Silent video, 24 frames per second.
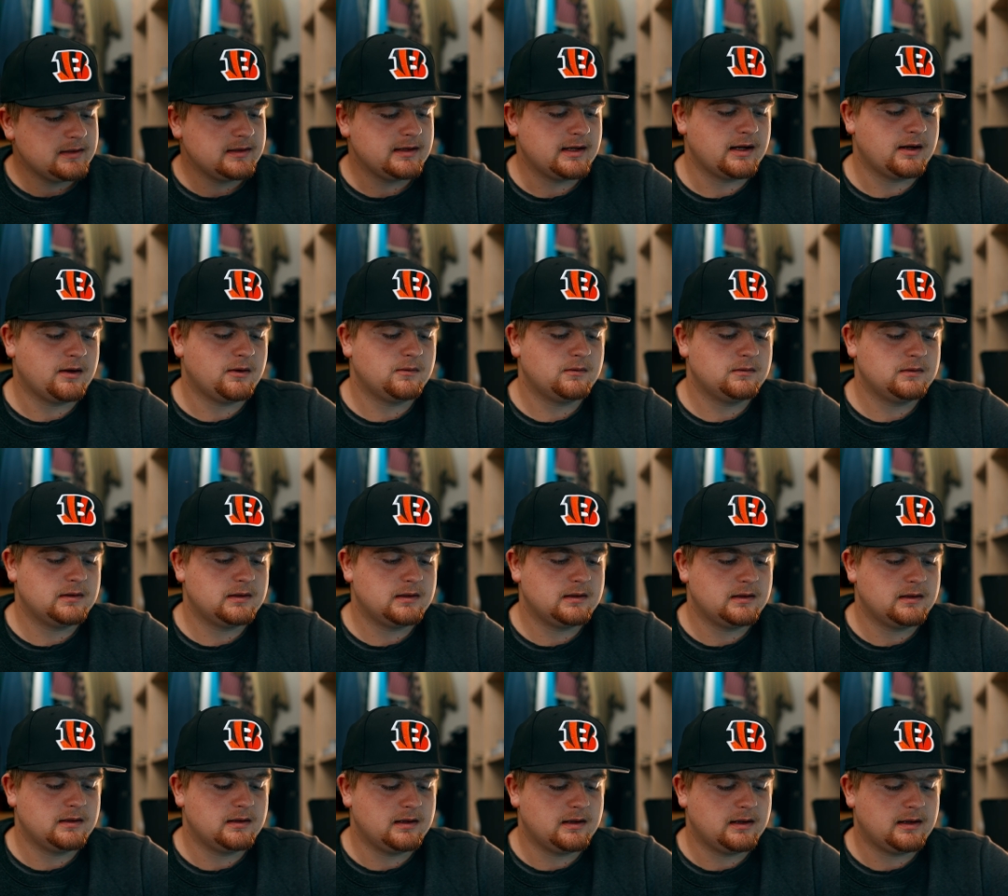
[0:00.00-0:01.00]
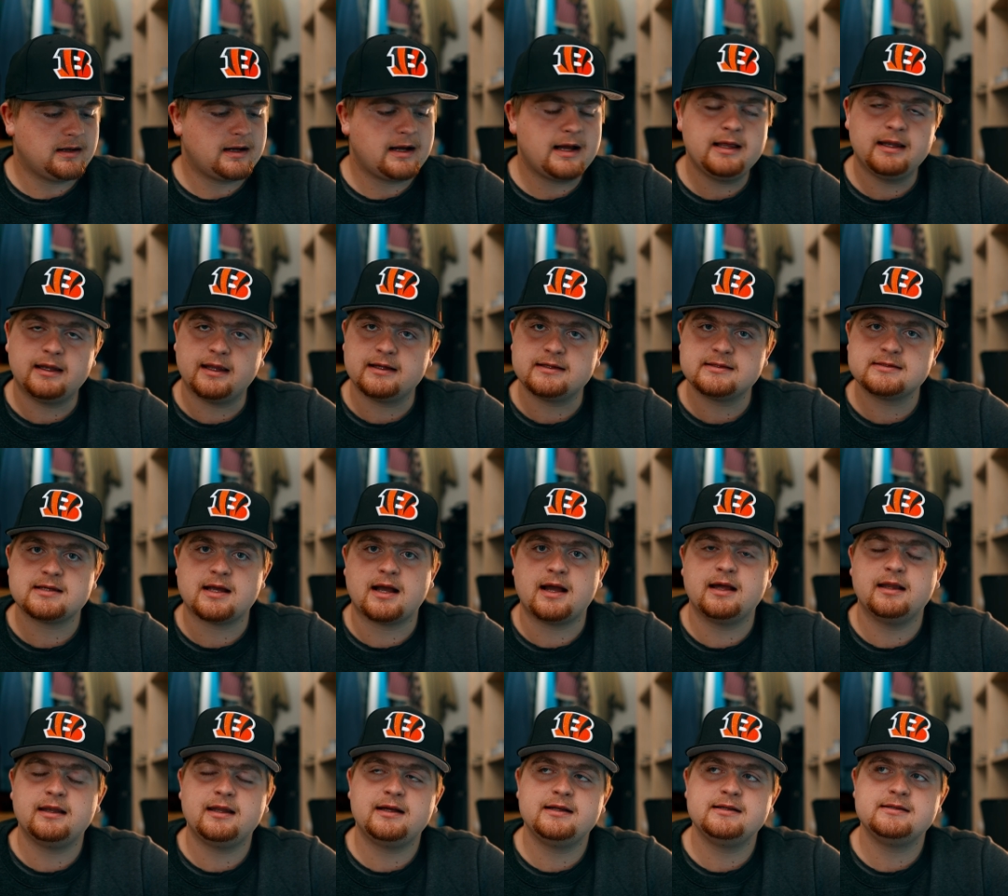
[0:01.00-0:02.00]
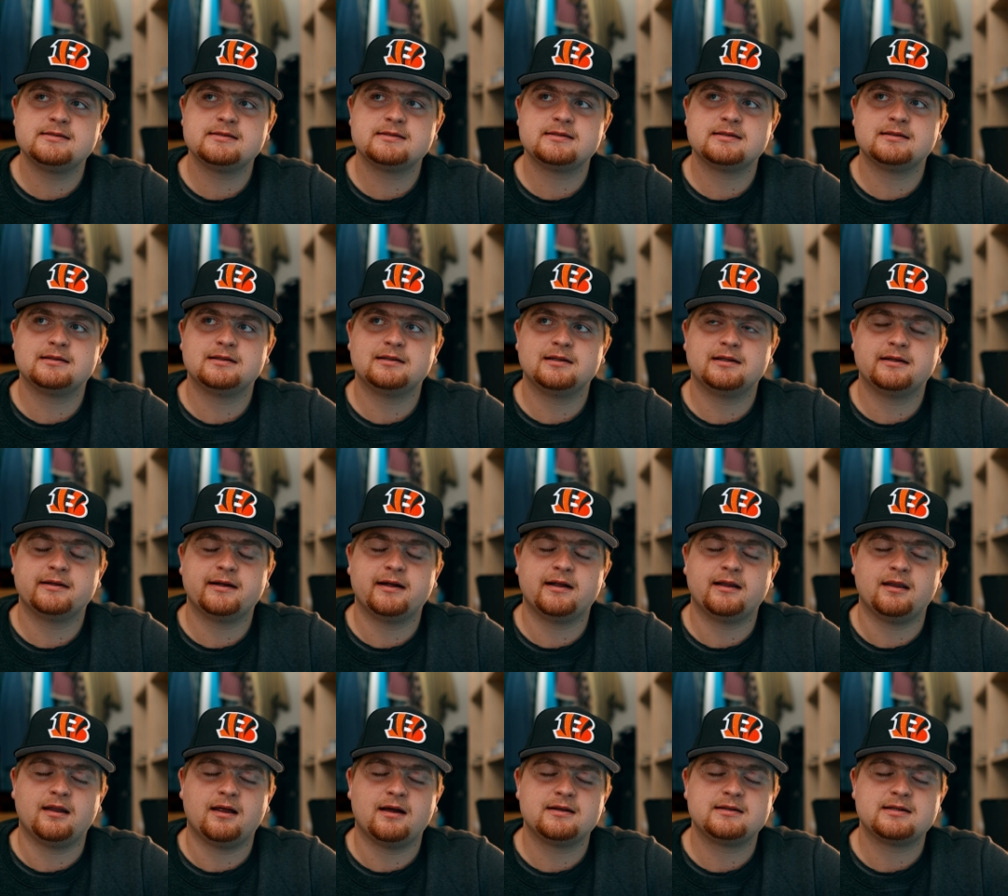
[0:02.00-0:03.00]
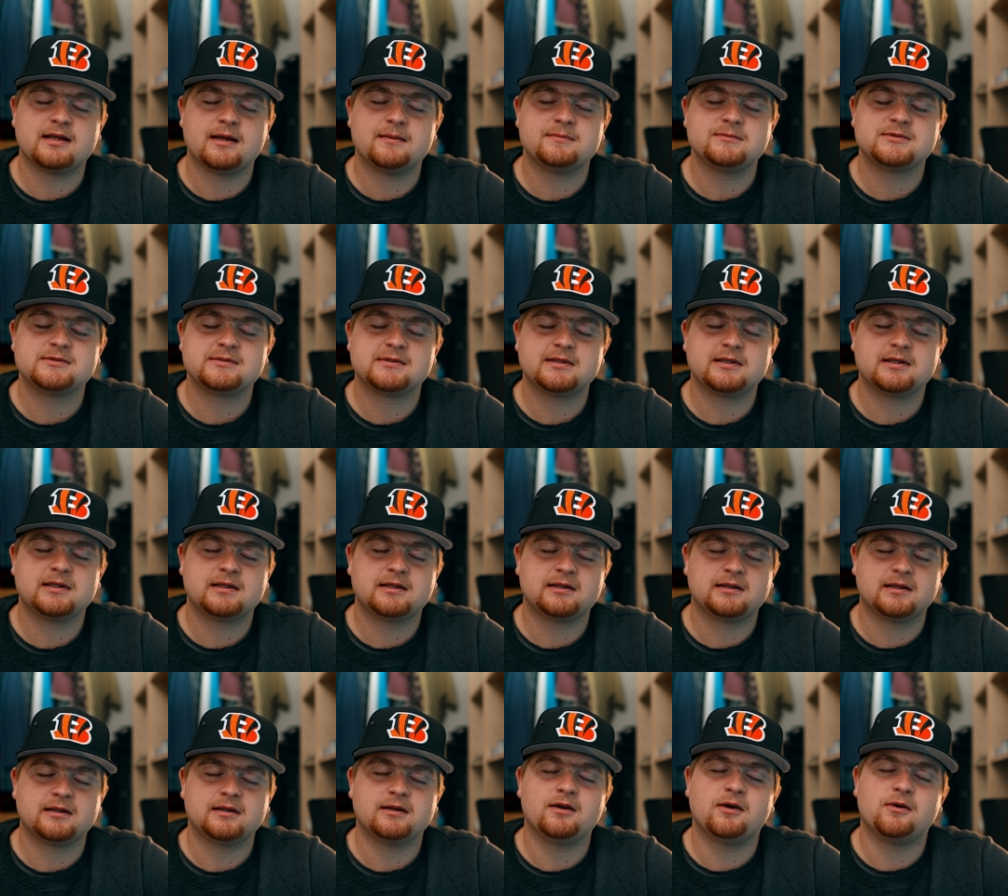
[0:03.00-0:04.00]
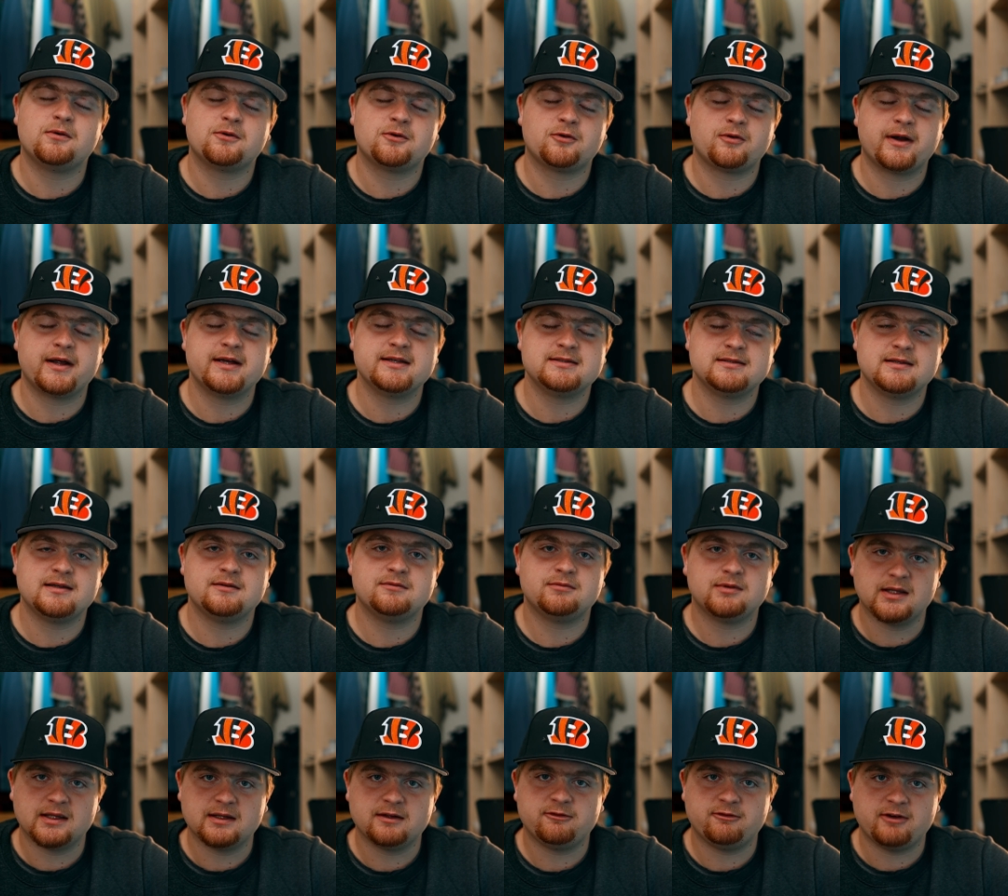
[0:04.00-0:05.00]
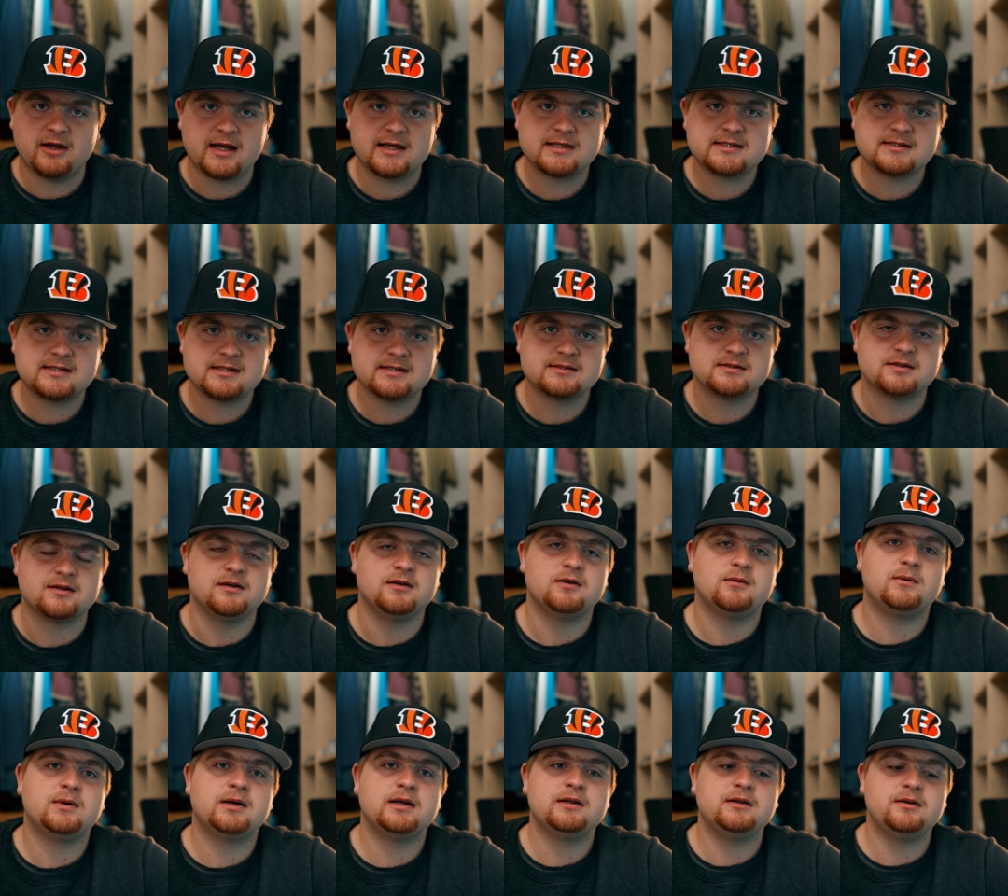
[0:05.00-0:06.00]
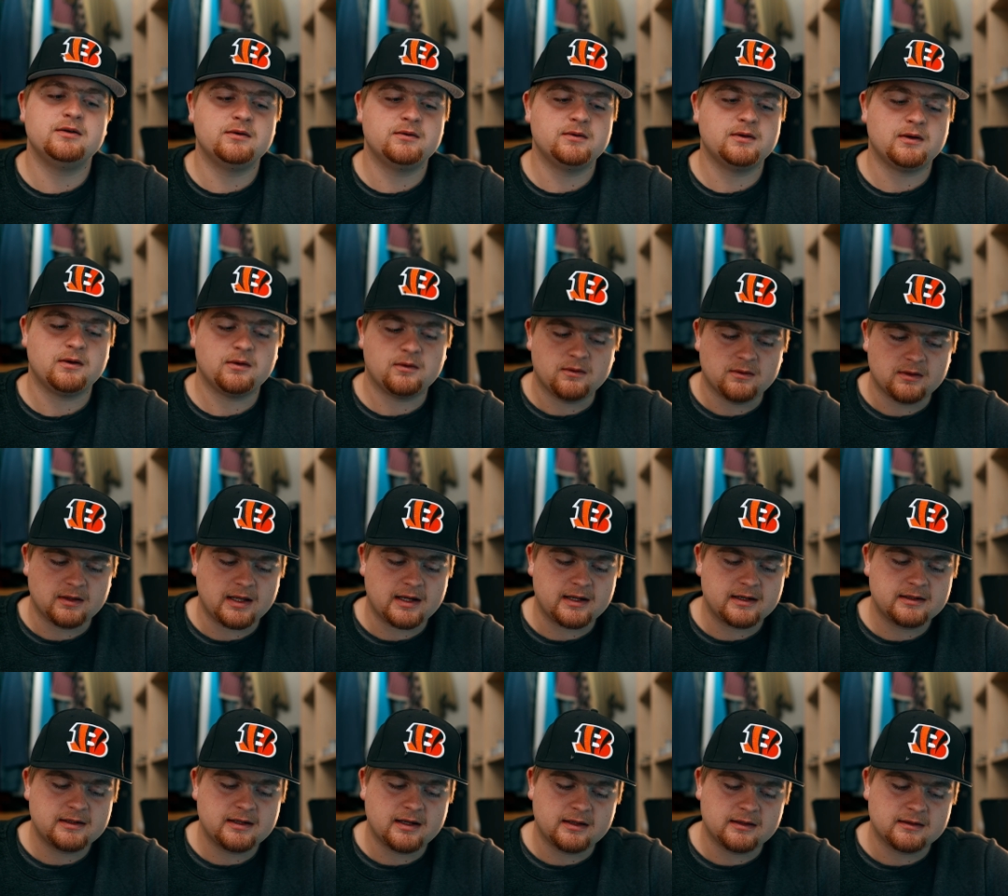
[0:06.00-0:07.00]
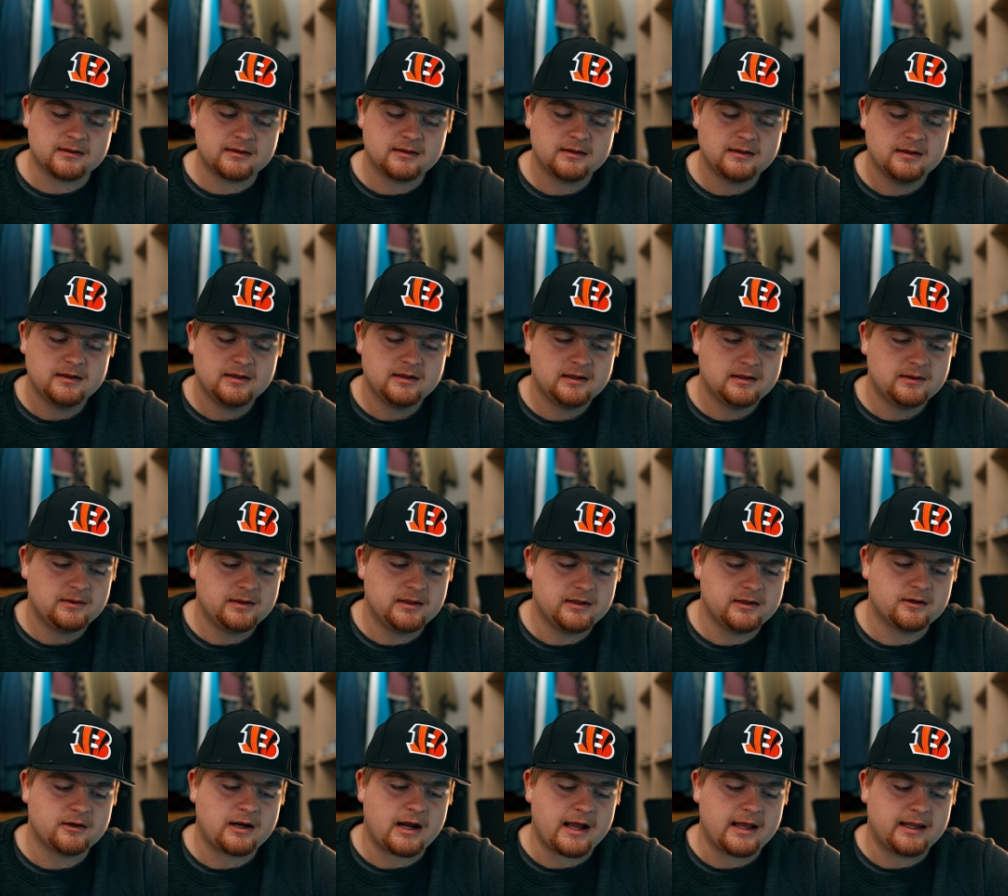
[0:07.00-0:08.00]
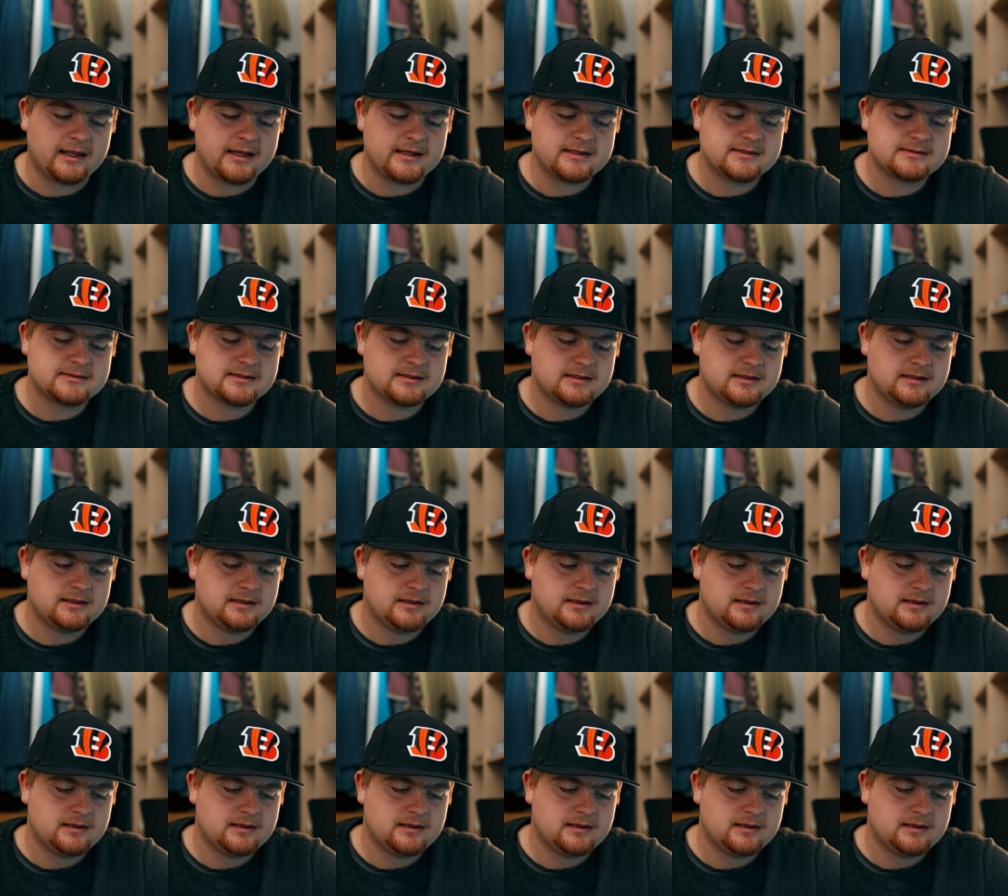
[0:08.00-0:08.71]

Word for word: Now, uh, highlights. Highlights a lot of times can go crazy really fast. So you don't want to do a whole lot of color in your highlights.